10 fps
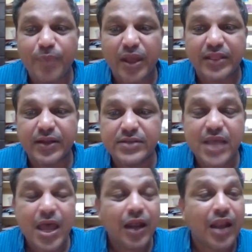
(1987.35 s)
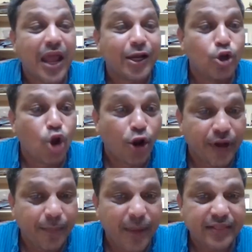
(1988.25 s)
methods like
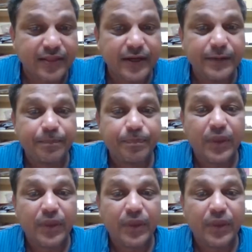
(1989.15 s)
lottery method,